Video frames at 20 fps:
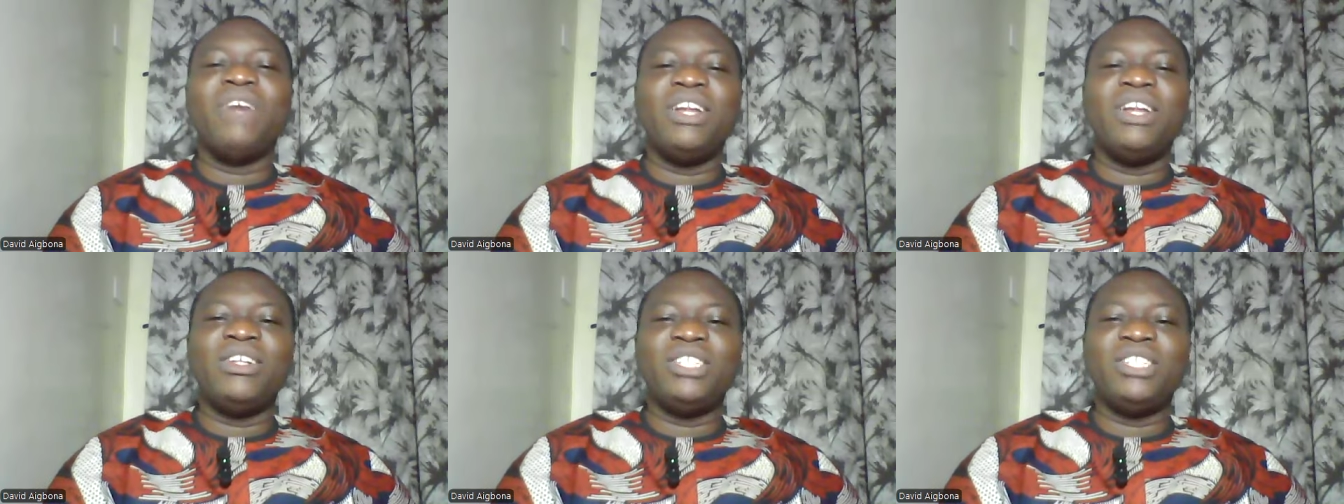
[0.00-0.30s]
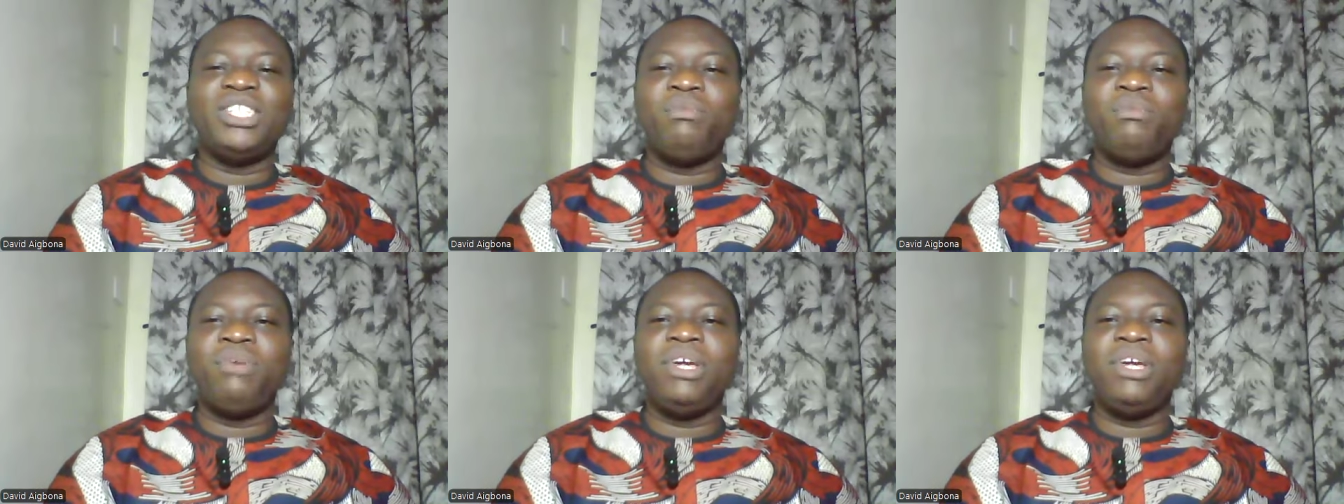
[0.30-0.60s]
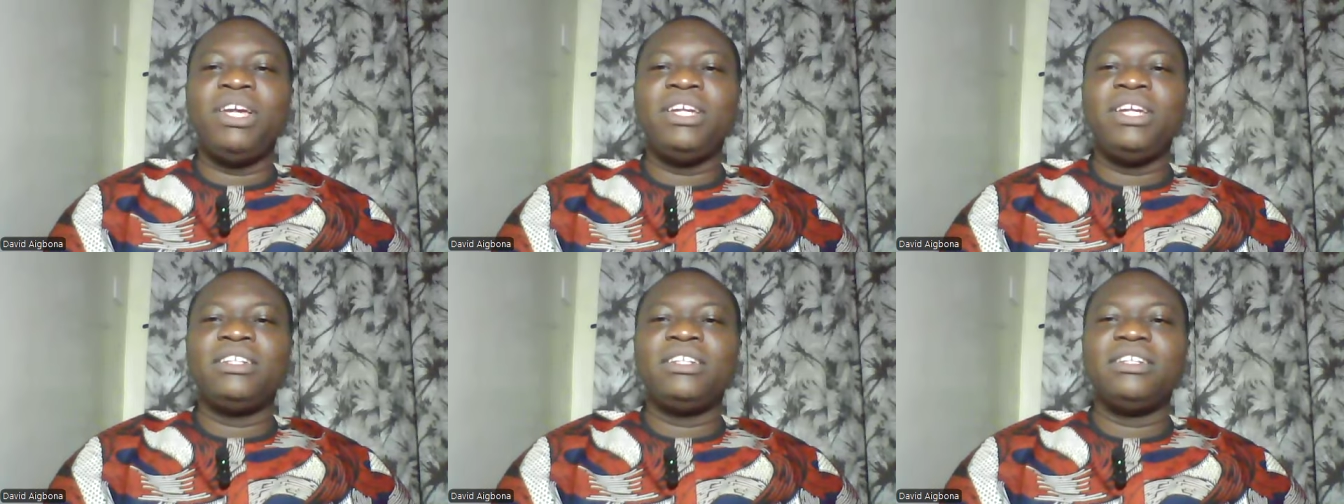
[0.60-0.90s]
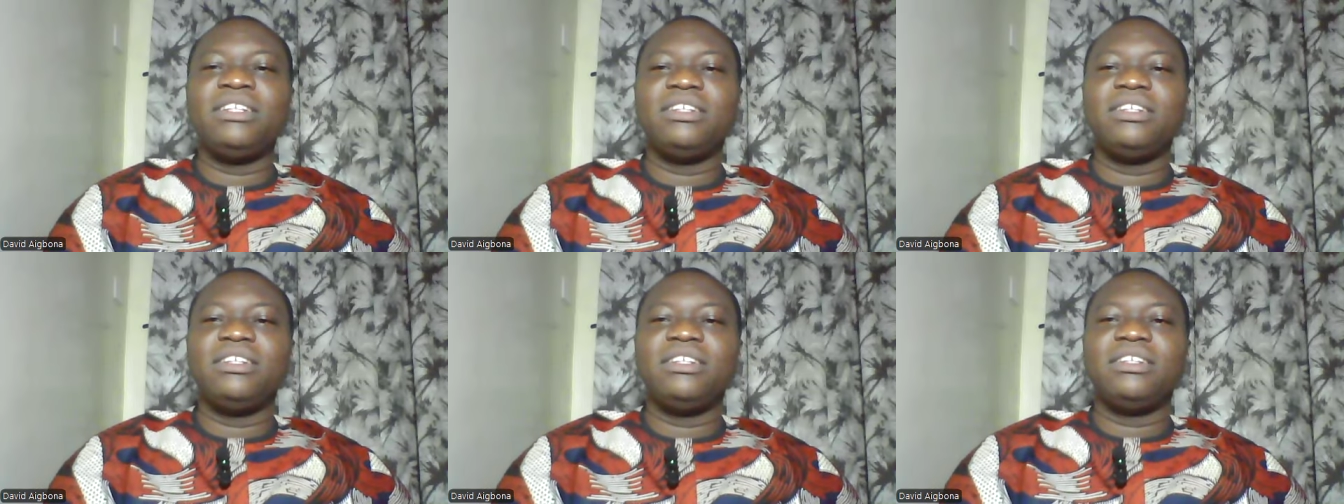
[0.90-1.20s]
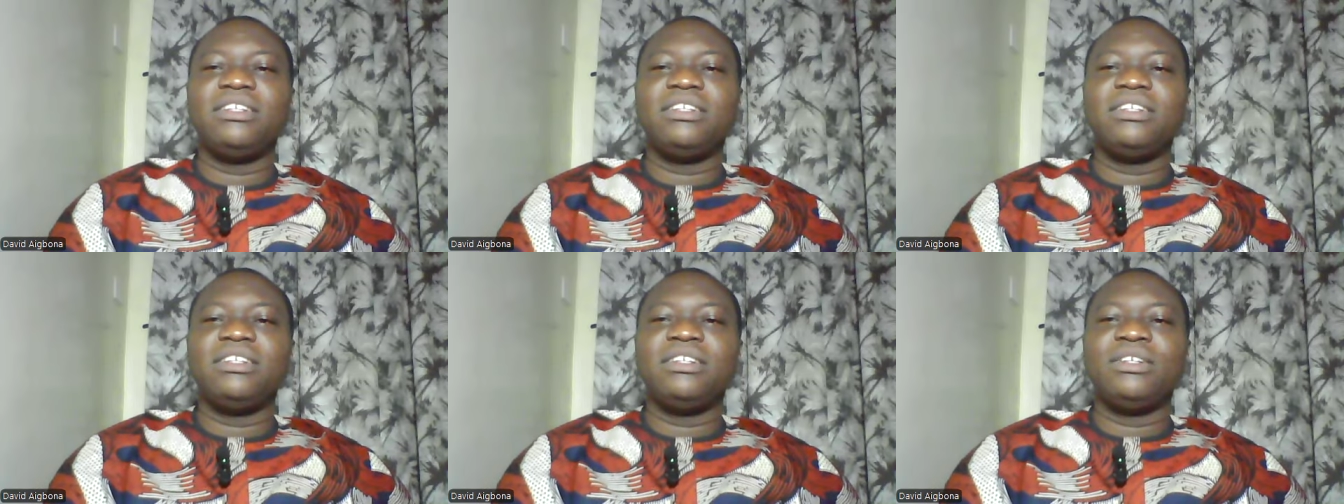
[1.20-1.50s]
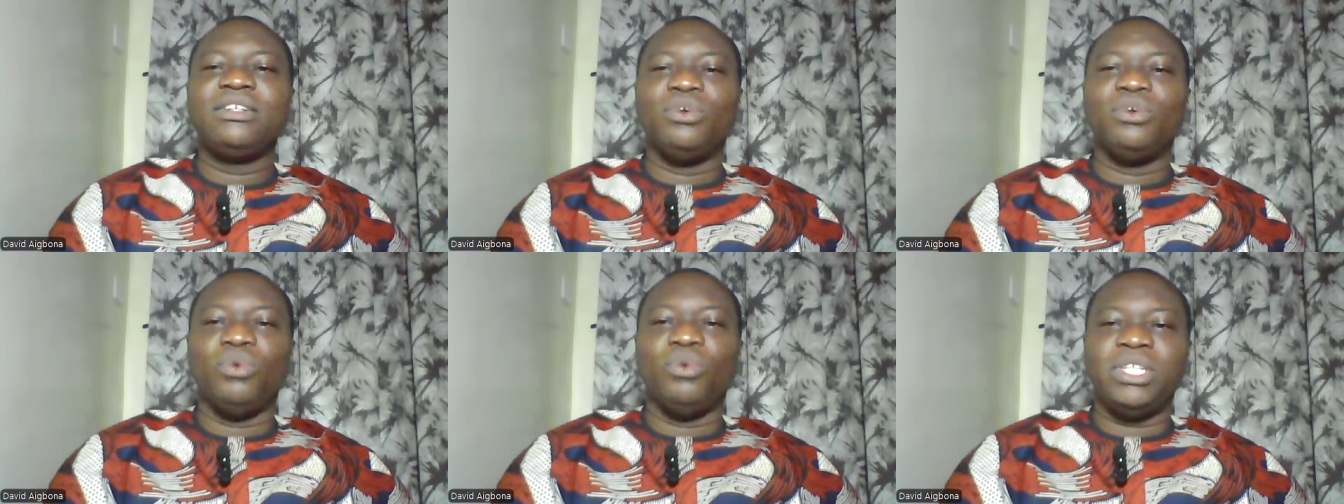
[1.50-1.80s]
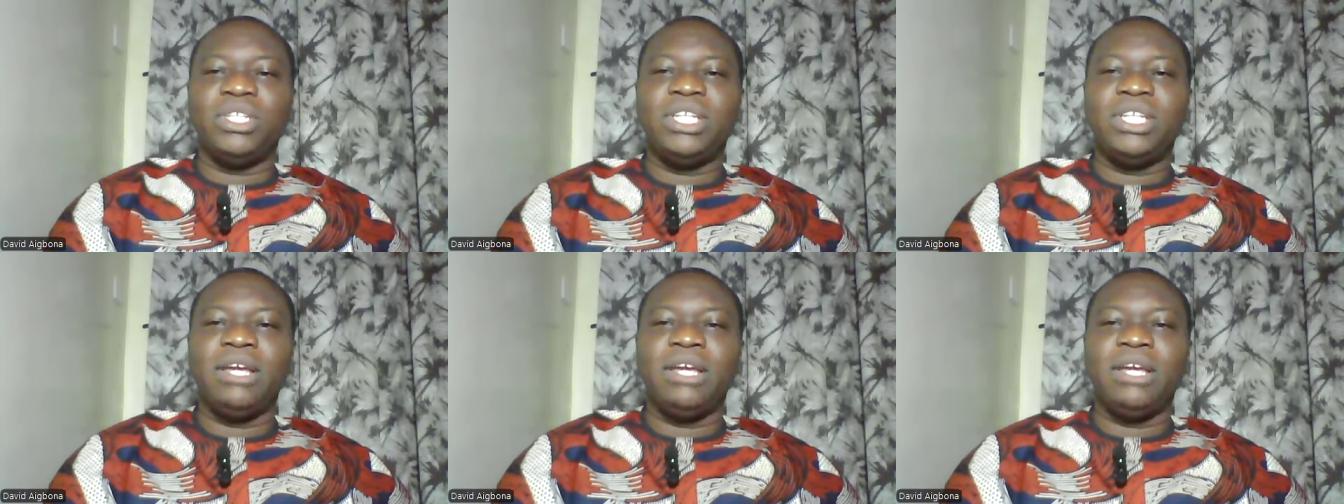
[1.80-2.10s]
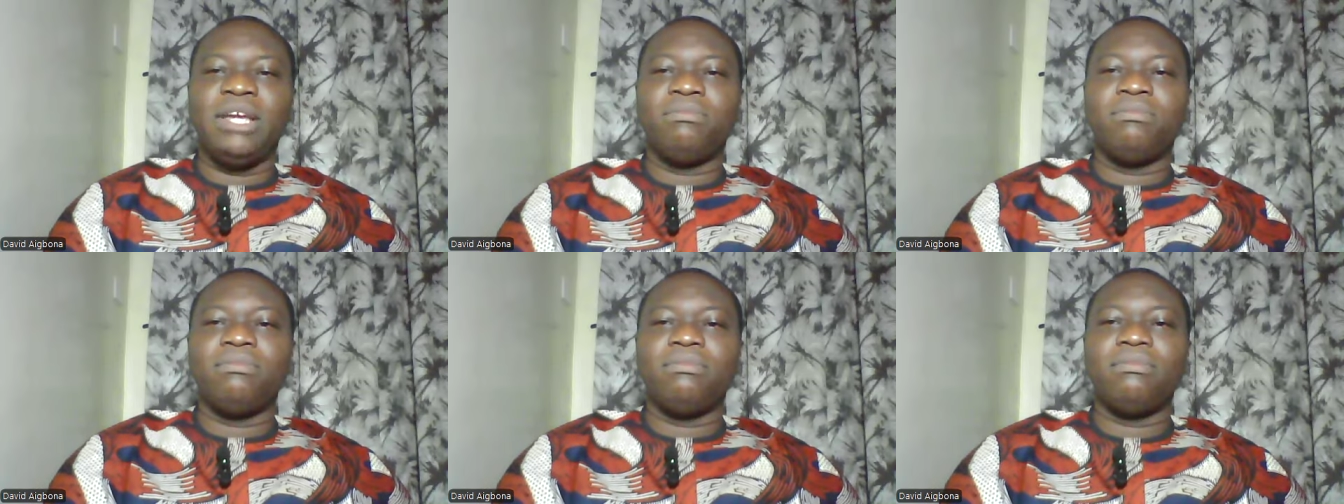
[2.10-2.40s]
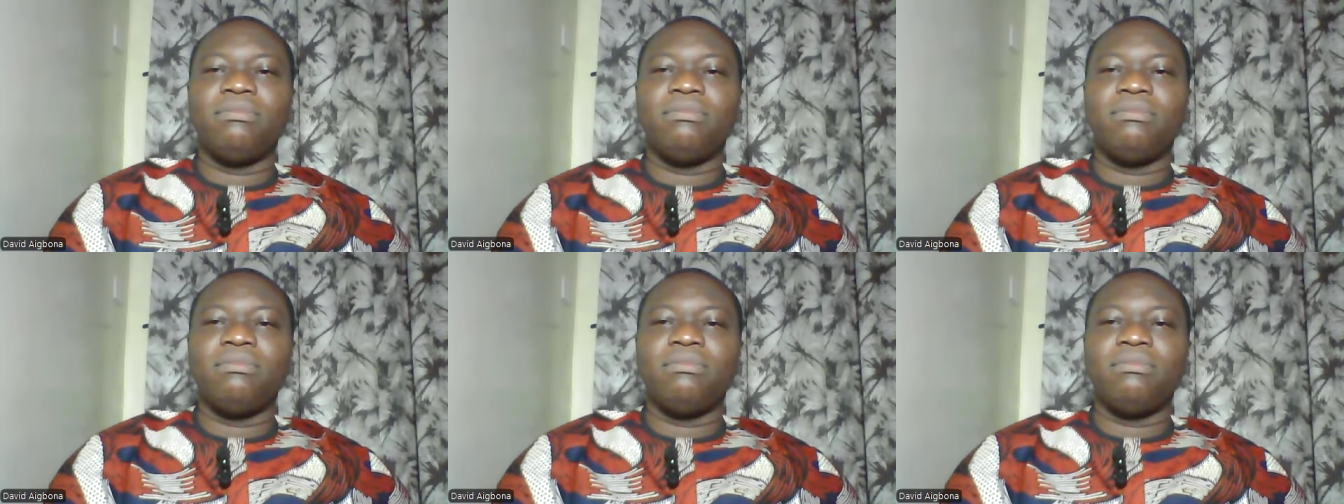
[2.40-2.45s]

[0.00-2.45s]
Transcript: fellowshipping with Him.